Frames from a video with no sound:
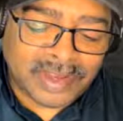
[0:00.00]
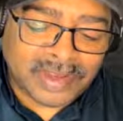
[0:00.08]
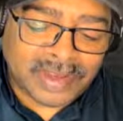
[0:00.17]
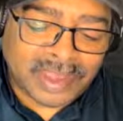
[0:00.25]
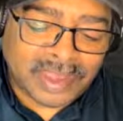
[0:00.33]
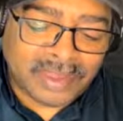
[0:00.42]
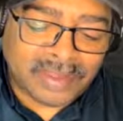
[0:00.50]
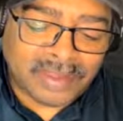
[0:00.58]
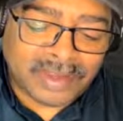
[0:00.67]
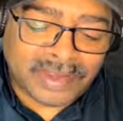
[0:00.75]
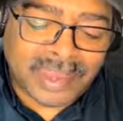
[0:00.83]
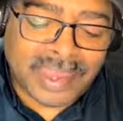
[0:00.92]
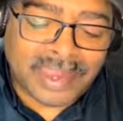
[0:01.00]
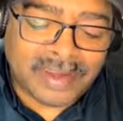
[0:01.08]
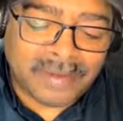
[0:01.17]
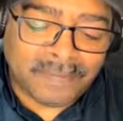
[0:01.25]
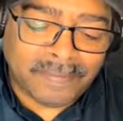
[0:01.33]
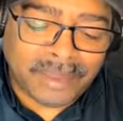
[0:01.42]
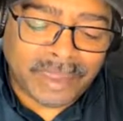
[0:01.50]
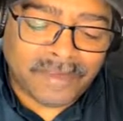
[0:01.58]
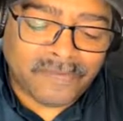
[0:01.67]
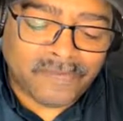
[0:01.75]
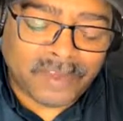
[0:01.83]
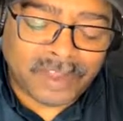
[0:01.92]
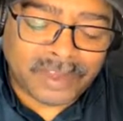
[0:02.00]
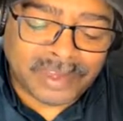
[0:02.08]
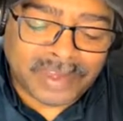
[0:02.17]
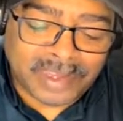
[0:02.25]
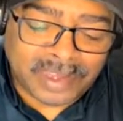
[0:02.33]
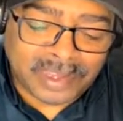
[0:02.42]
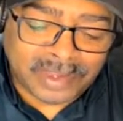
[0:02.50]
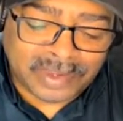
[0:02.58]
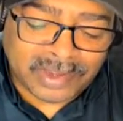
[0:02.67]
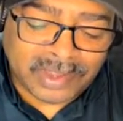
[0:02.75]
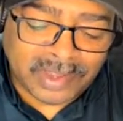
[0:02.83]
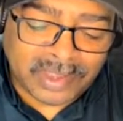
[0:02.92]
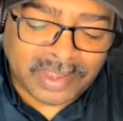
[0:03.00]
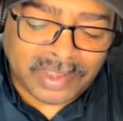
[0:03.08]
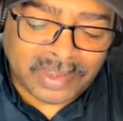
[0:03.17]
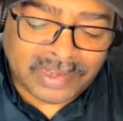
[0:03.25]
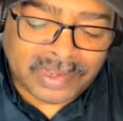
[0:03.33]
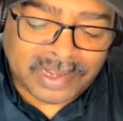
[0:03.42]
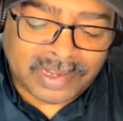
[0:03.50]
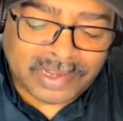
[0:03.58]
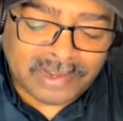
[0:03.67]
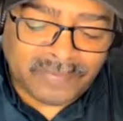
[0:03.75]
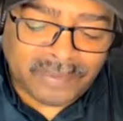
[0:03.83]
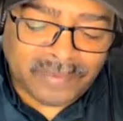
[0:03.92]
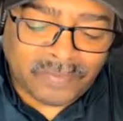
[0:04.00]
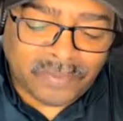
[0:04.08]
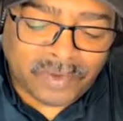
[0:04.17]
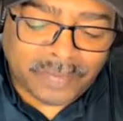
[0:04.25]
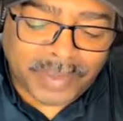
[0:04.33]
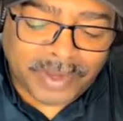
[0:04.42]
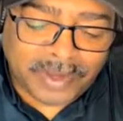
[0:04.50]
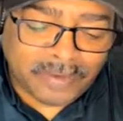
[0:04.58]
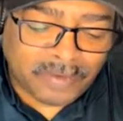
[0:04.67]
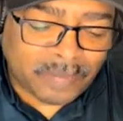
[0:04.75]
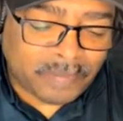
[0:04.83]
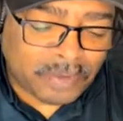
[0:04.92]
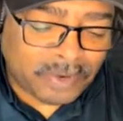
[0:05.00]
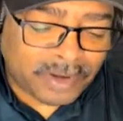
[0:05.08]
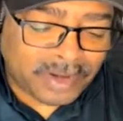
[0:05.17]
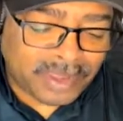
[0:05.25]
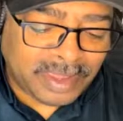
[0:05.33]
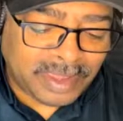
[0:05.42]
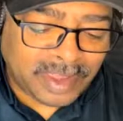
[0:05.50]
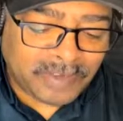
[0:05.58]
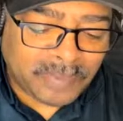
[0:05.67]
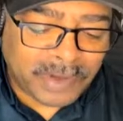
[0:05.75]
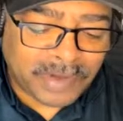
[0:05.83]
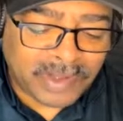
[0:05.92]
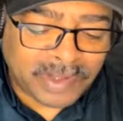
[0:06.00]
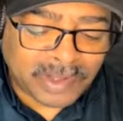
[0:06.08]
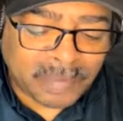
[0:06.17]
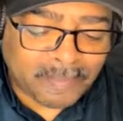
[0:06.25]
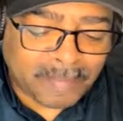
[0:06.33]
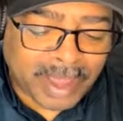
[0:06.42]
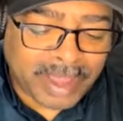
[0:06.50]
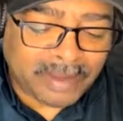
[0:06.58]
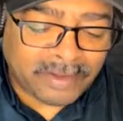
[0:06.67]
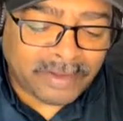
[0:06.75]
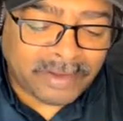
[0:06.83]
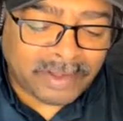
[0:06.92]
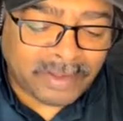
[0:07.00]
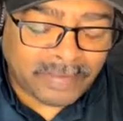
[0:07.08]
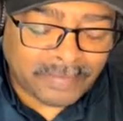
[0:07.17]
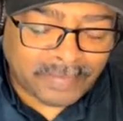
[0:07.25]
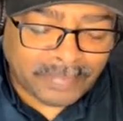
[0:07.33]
and 10 male volunteers. Six of the women reportedly experienced a mild,